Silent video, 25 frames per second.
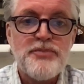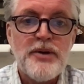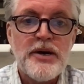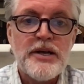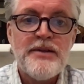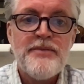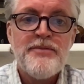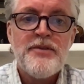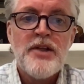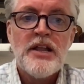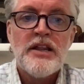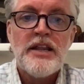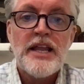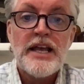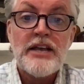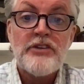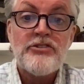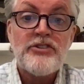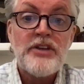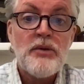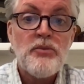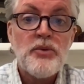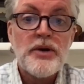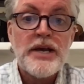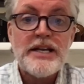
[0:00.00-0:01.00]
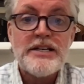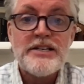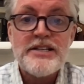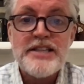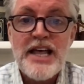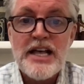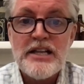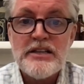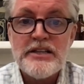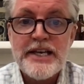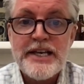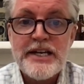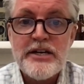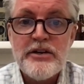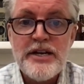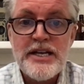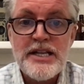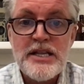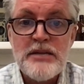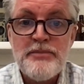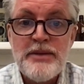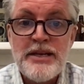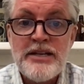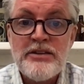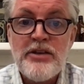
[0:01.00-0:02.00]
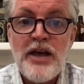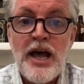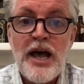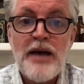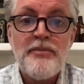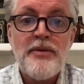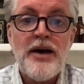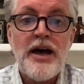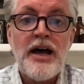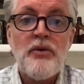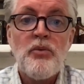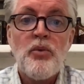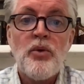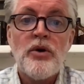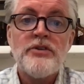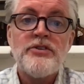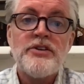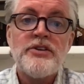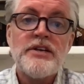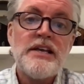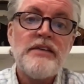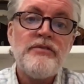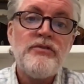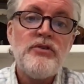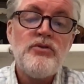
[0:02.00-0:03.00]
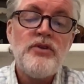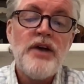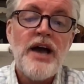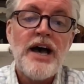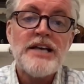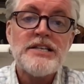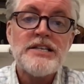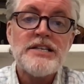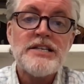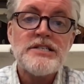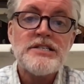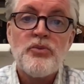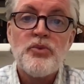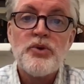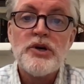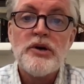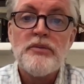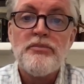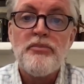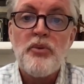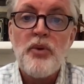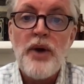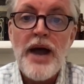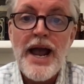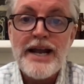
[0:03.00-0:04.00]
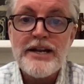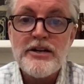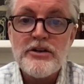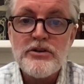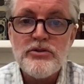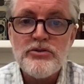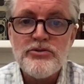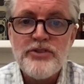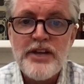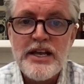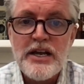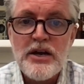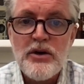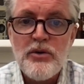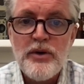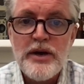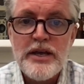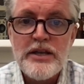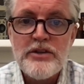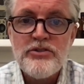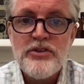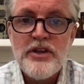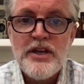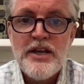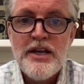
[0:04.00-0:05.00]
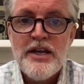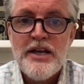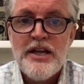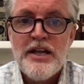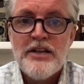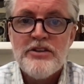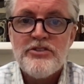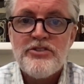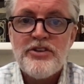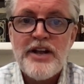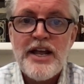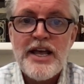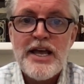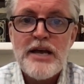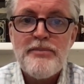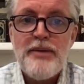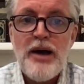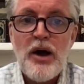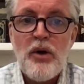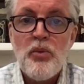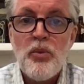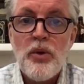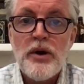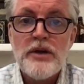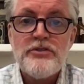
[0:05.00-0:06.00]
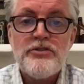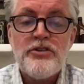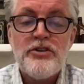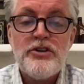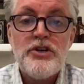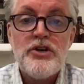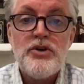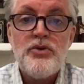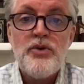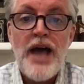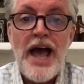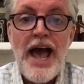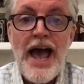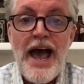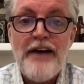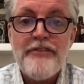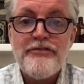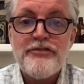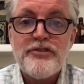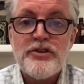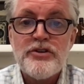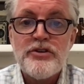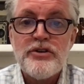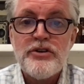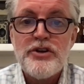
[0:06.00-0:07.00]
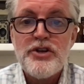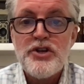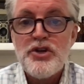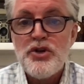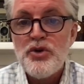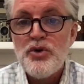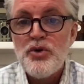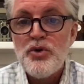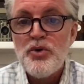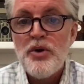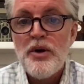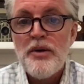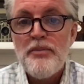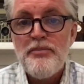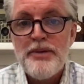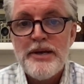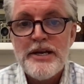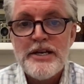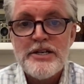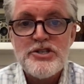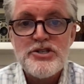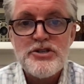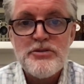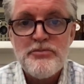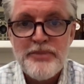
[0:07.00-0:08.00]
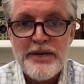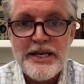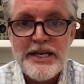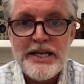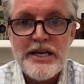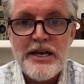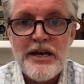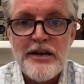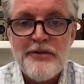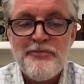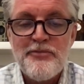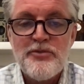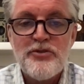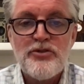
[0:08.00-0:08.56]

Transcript: But like I said, we'll get to that later. In the meantime, I want to give you guys some real practical takeaways today about what to do after you pitch media.